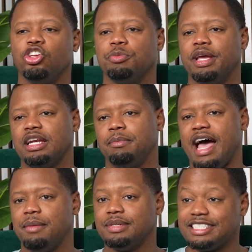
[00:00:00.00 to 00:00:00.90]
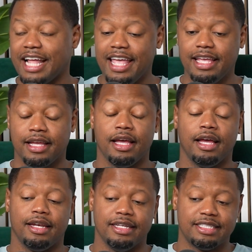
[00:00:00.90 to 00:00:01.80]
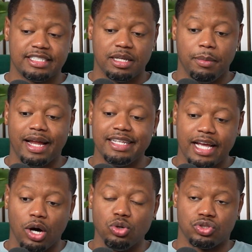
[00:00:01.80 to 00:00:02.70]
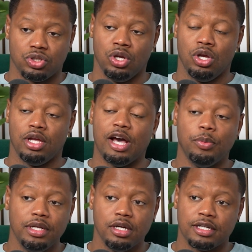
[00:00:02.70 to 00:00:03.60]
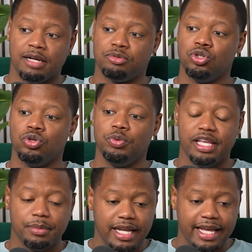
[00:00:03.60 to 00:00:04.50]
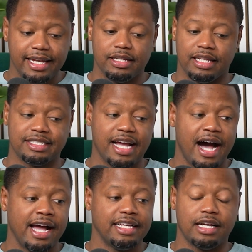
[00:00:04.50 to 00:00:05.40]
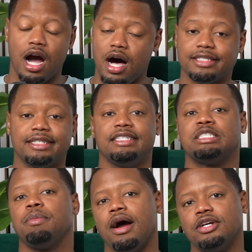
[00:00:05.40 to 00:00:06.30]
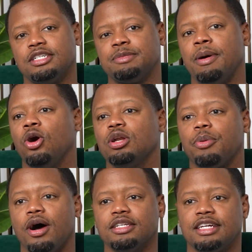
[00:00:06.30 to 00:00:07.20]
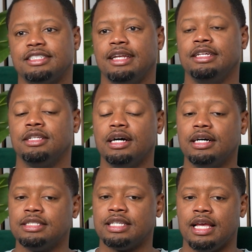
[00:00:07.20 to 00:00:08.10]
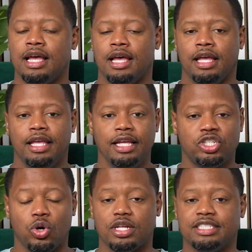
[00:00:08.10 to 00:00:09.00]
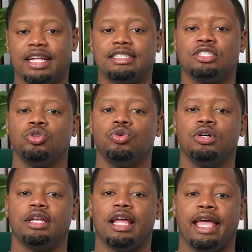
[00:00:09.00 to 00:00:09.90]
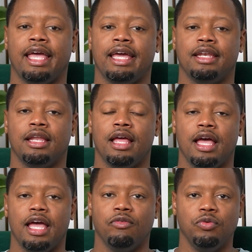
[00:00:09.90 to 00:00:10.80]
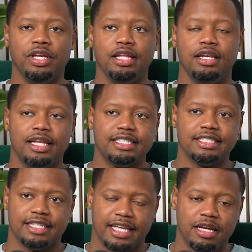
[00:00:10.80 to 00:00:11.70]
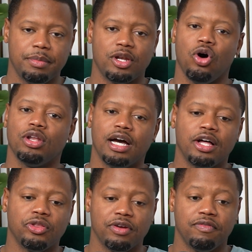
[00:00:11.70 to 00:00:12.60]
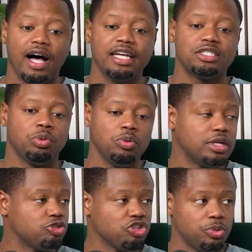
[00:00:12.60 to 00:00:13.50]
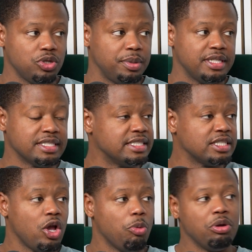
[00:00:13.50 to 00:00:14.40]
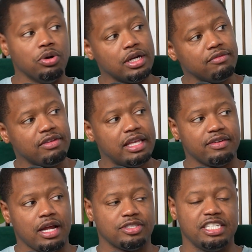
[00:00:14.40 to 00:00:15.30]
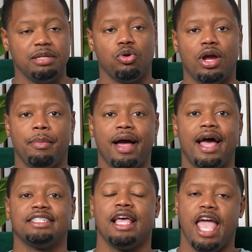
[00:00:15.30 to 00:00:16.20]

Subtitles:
You're making a bad mistake." And this is somebody else that we looked up to, we emulated. This guy constantly inspires us by all the projects that he does. He told us not to do it. And if we listened to him and all the other advice, we wouldn't have tripled the business. We wouldn't have given our team more at-bats.